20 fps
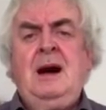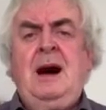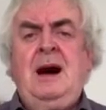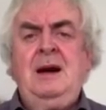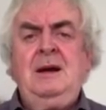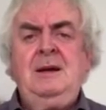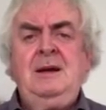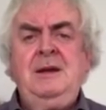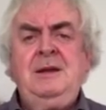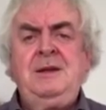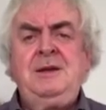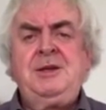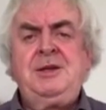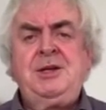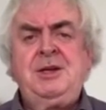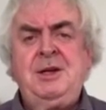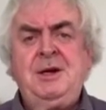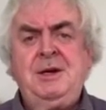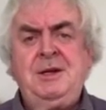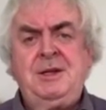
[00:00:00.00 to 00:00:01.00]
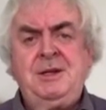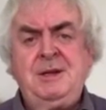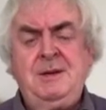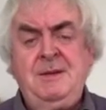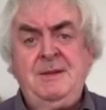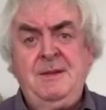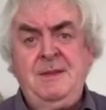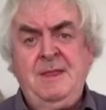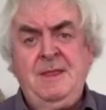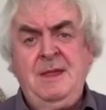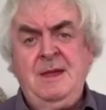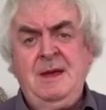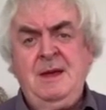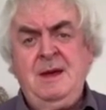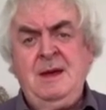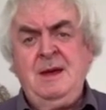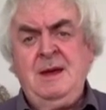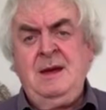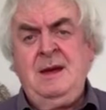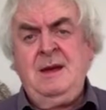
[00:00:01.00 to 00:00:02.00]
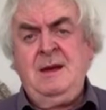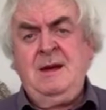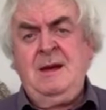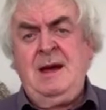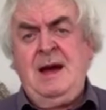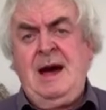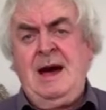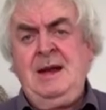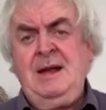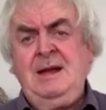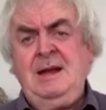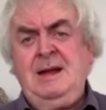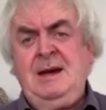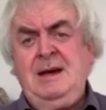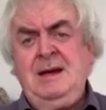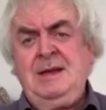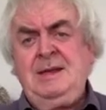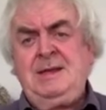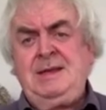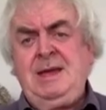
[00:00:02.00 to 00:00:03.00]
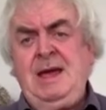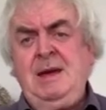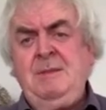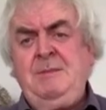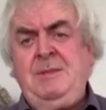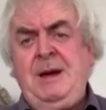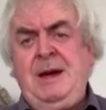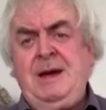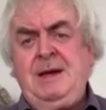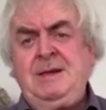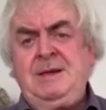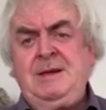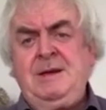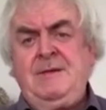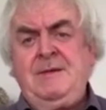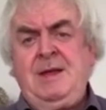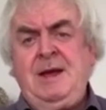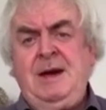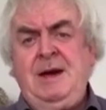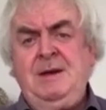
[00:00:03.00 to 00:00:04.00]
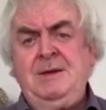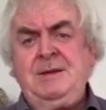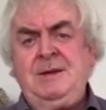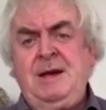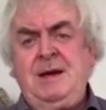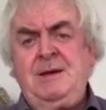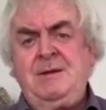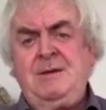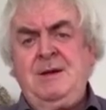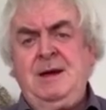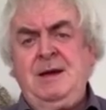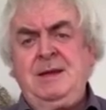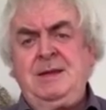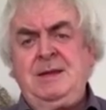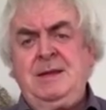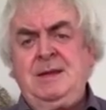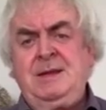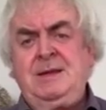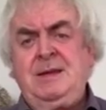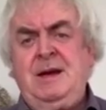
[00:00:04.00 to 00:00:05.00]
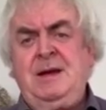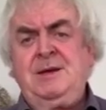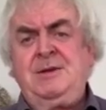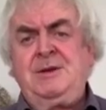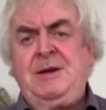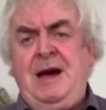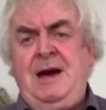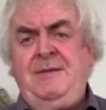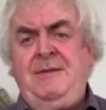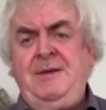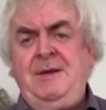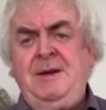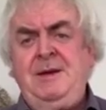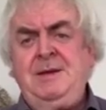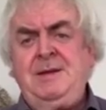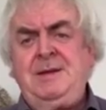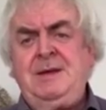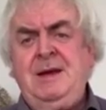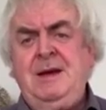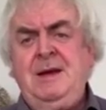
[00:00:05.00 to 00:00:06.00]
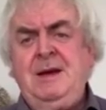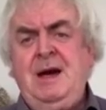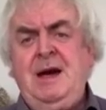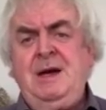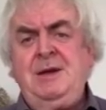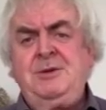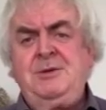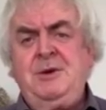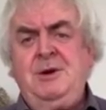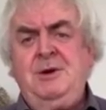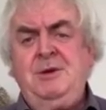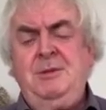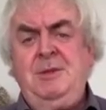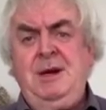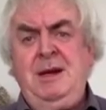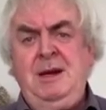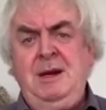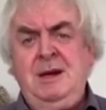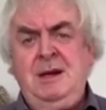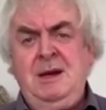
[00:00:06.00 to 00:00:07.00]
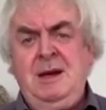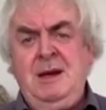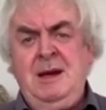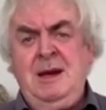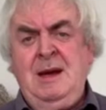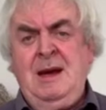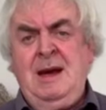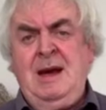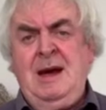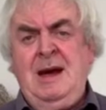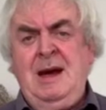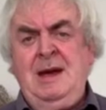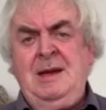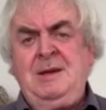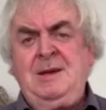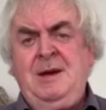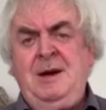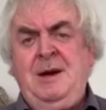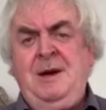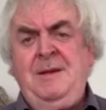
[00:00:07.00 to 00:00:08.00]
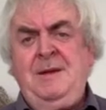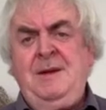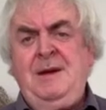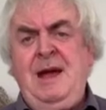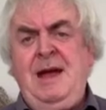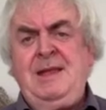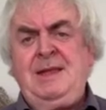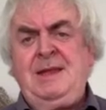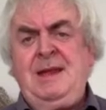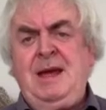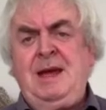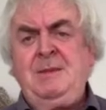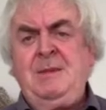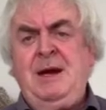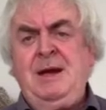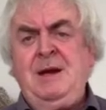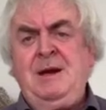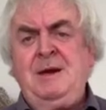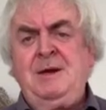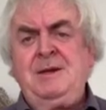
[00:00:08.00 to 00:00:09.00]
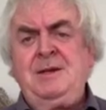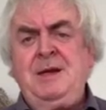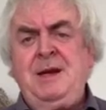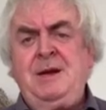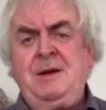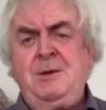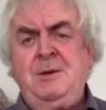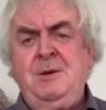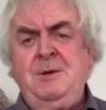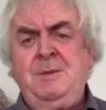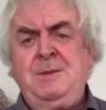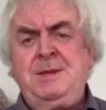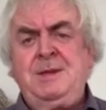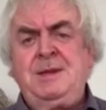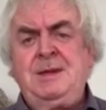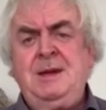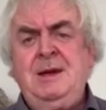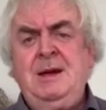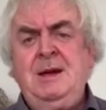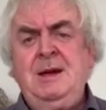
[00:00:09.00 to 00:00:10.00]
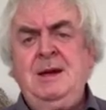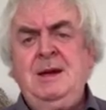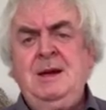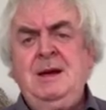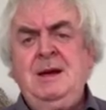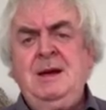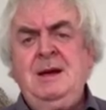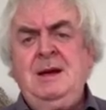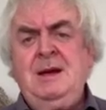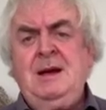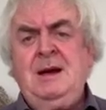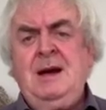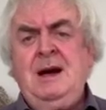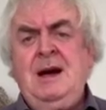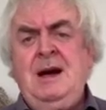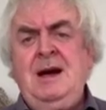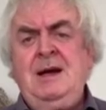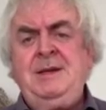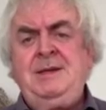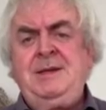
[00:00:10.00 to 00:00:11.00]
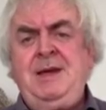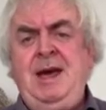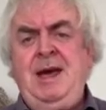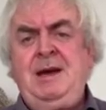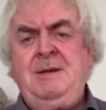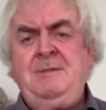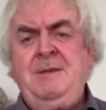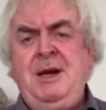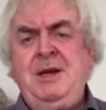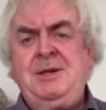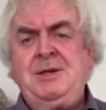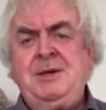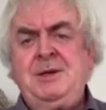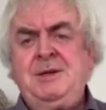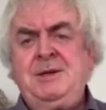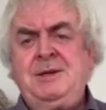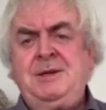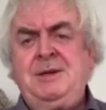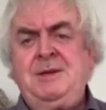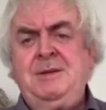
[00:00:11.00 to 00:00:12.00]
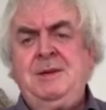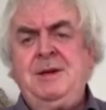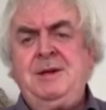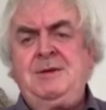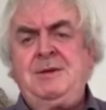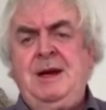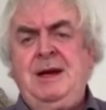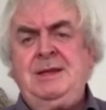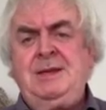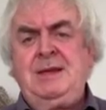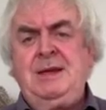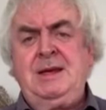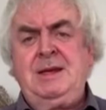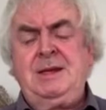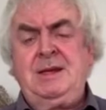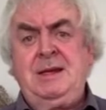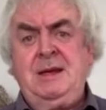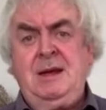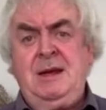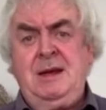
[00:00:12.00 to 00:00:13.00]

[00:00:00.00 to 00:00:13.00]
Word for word: Ireland should Analyze the impact of the housing crisis on travellers and Roma and other ethnic minority groups and take measures to address it.